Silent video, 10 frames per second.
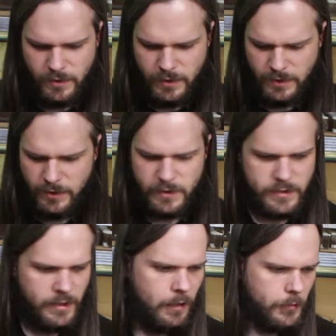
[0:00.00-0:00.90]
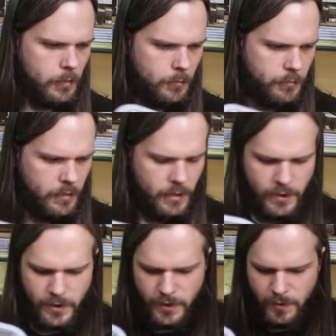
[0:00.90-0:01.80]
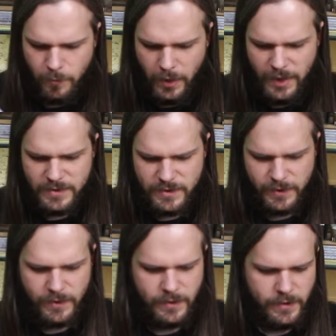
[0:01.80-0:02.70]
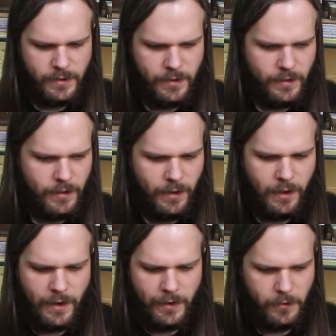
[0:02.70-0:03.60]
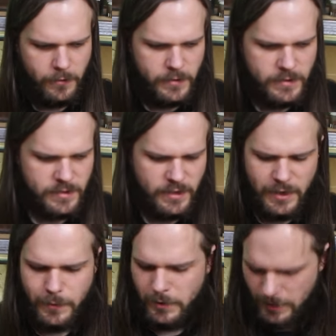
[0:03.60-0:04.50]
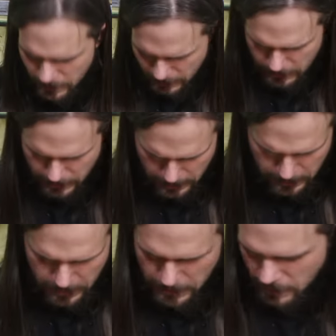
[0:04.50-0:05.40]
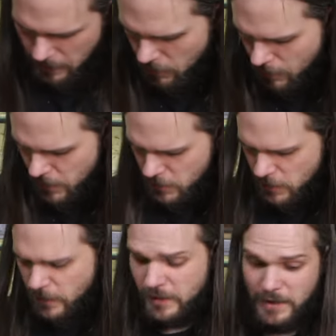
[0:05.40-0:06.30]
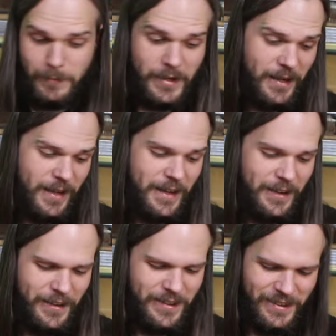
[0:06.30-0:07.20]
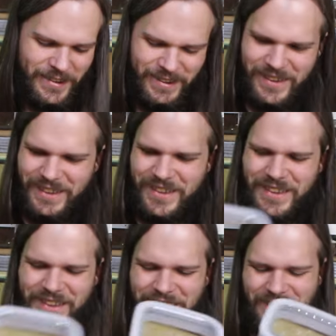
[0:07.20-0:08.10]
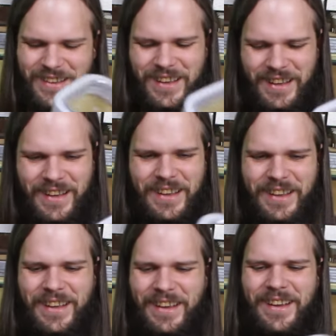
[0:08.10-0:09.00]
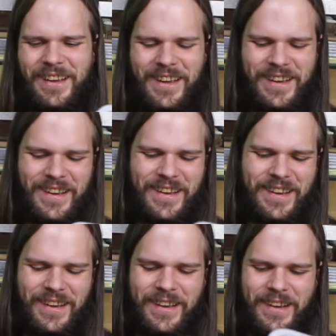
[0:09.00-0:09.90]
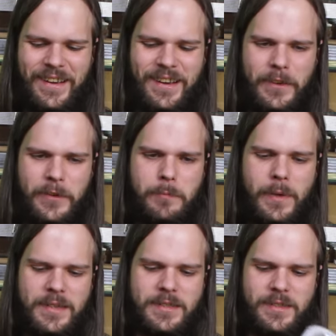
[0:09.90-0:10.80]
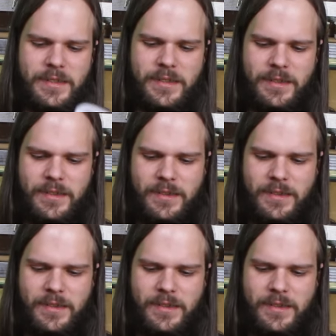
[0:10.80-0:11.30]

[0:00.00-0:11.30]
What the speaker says: Okay, there's a lot of plastic lying on this table and on my shirt and my hair. Okay. Yeah, a lot of plastic.